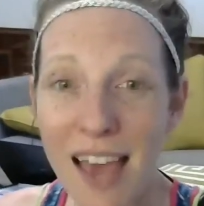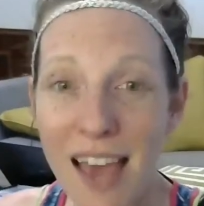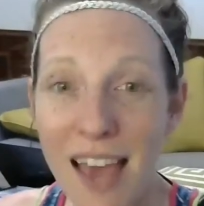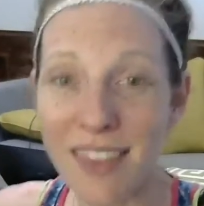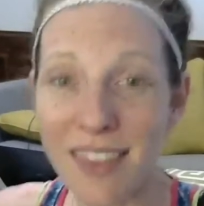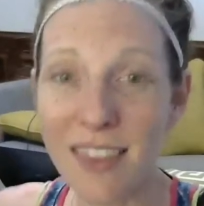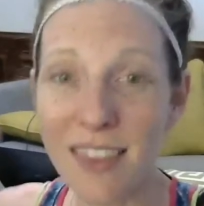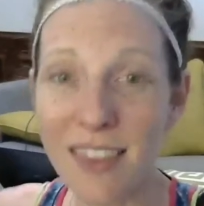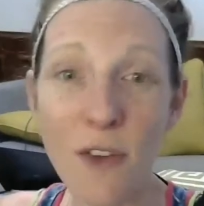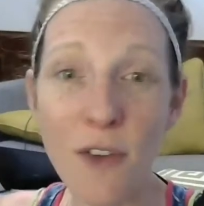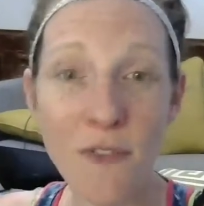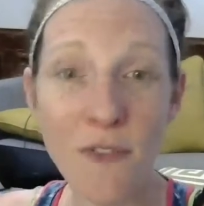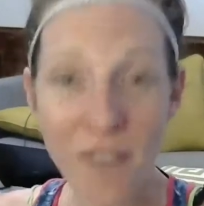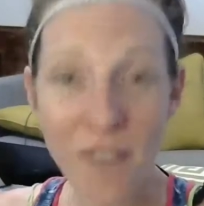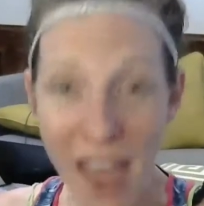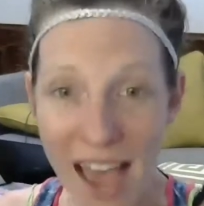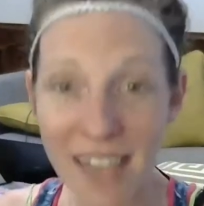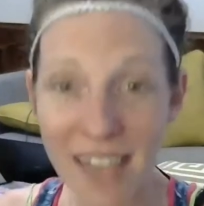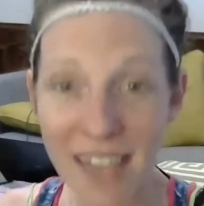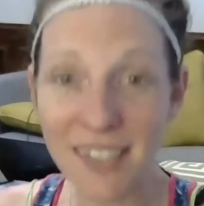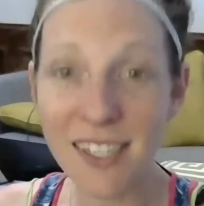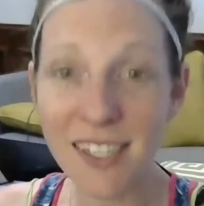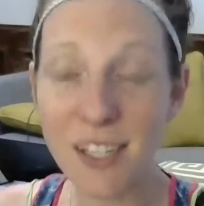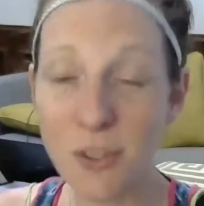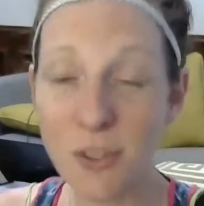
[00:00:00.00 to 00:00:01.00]
that the
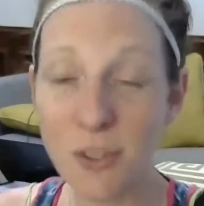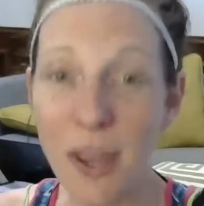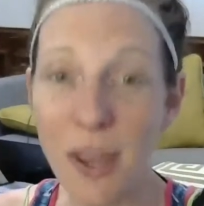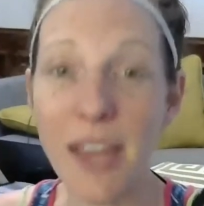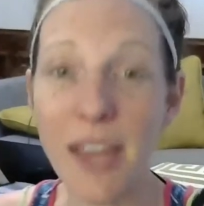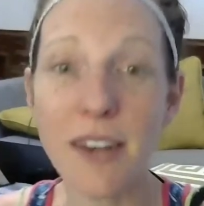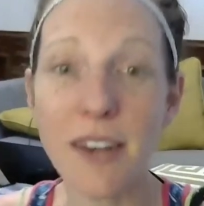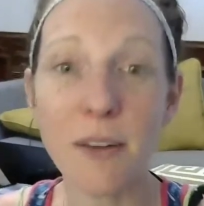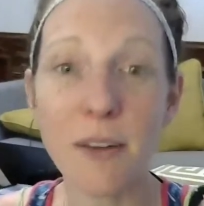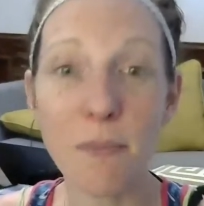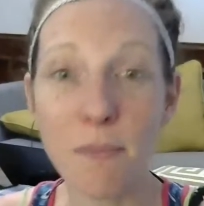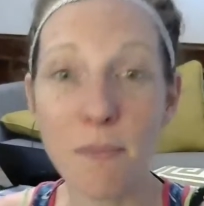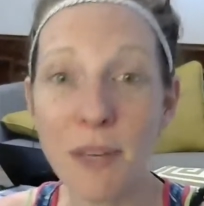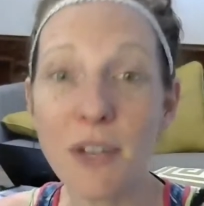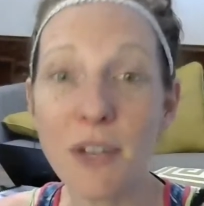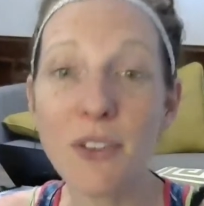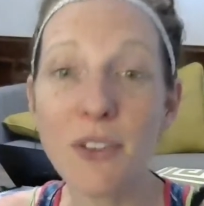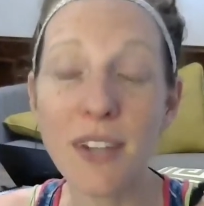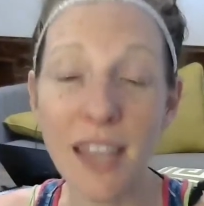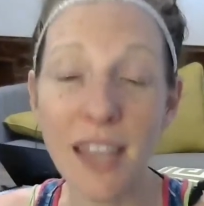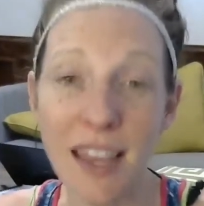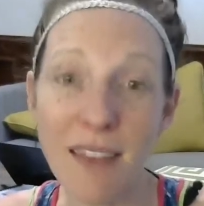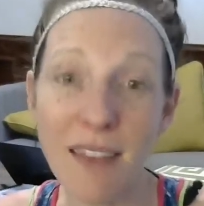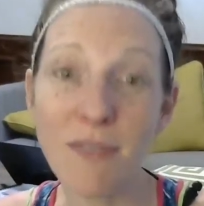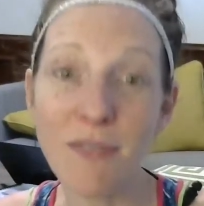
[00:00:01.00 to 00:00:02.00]
fastest way to build
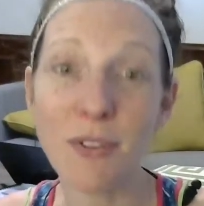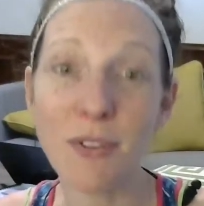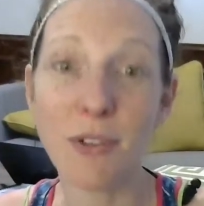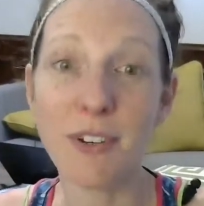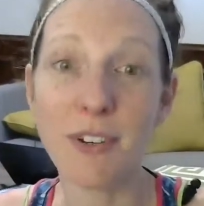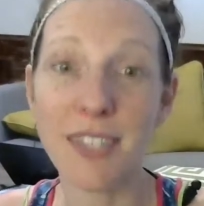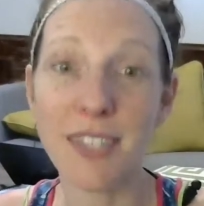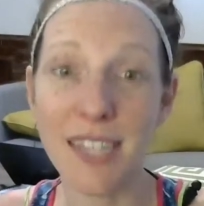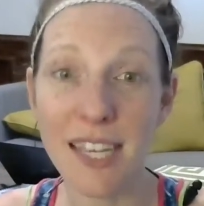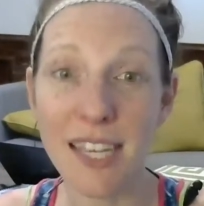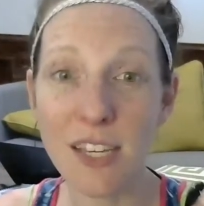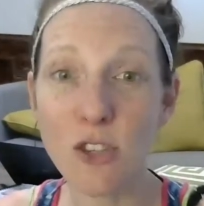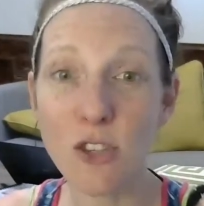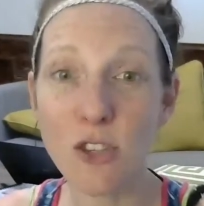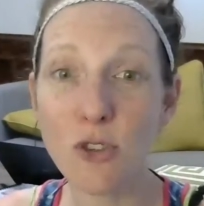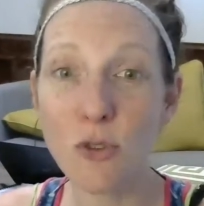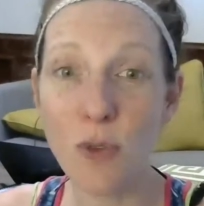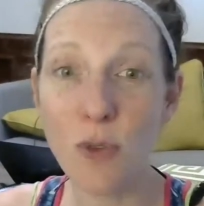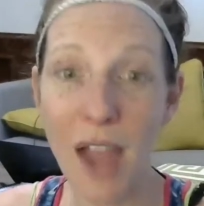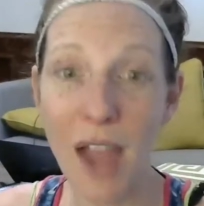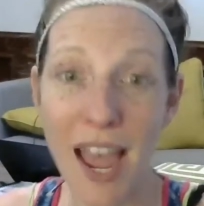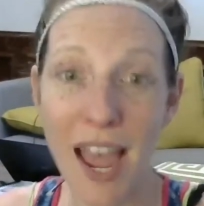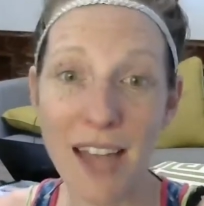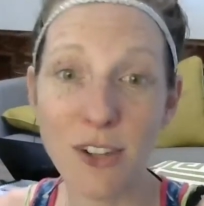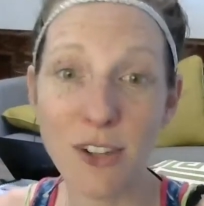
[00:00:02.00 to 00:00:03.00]
influence is through
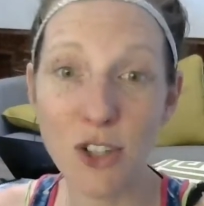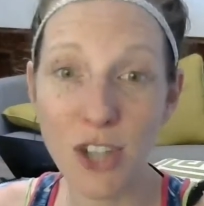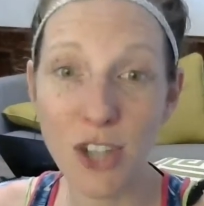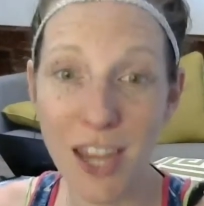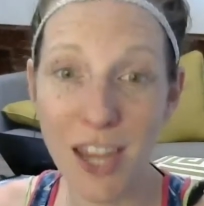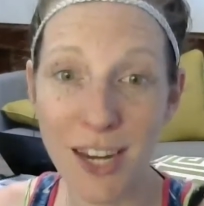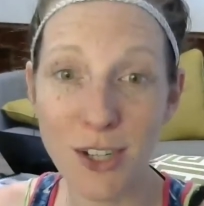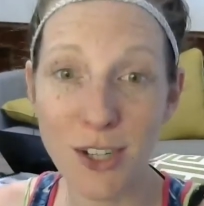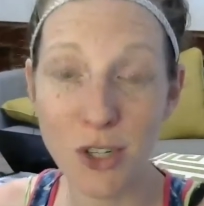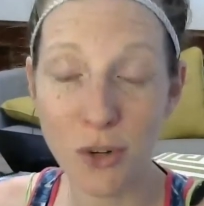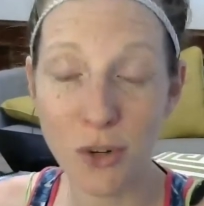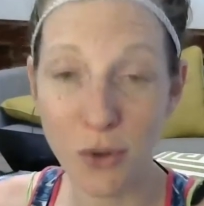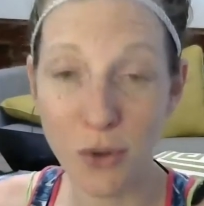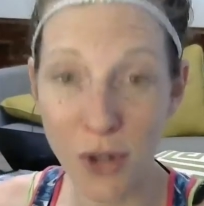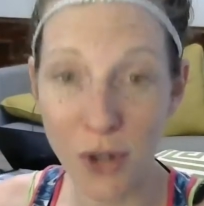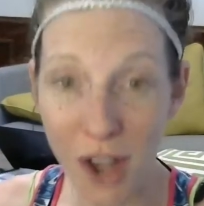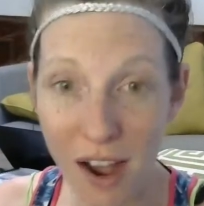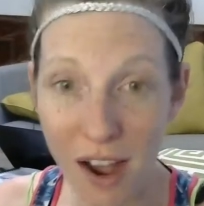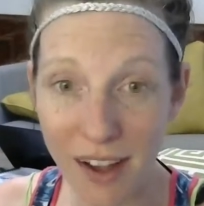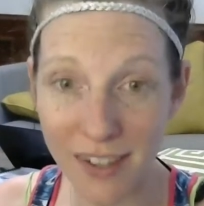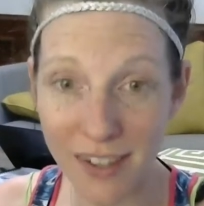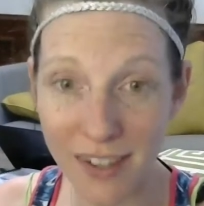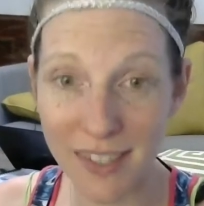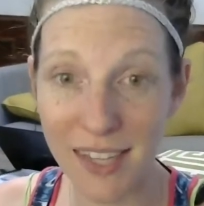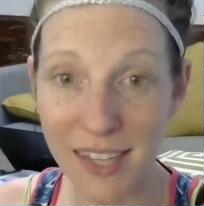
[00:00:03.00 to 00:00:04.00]
educational
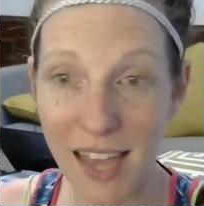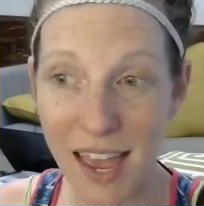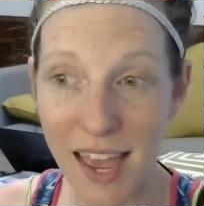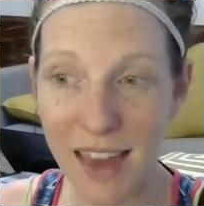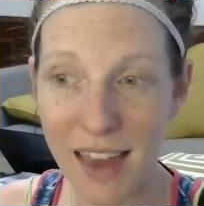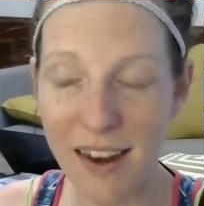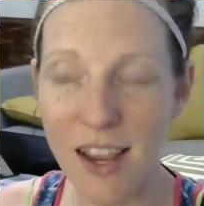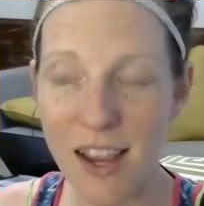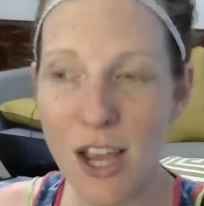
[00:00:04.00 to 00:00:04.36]
content.